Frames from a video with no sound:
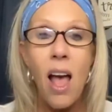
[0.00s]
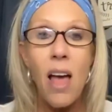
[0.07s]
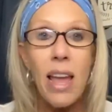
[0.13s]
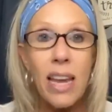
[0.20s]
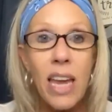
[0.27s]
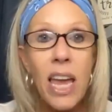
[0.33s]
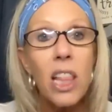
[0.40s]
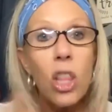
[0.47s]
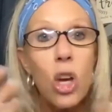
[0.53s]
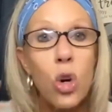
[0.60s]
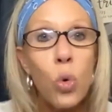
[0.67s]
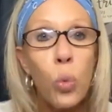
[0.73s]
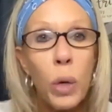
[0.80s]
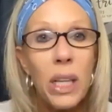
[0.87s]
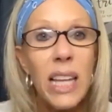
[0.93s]
it can
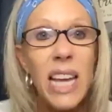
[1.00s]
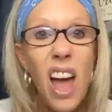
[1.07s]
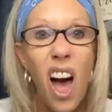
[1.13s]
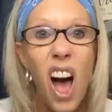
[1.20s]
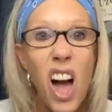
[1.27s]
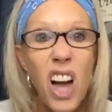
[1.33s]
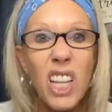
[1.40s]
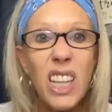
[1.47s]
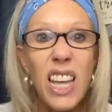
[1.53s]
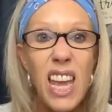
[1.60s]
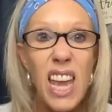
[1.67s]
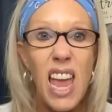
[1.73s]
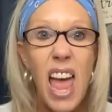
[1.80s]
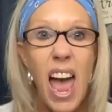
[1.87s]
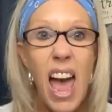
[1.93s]
look really
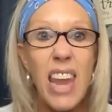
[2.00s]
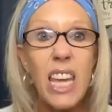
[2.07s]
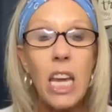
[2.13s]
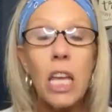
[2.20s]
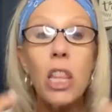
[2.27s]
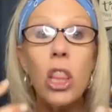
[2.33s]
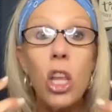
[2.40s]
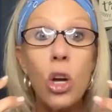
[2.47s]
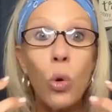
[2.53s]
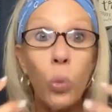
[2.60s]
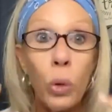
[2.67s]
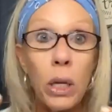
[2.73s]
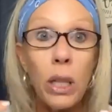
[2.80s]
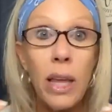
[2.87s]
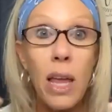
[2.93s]
ugly and it can look
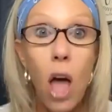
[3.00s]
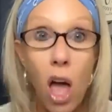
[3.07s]
really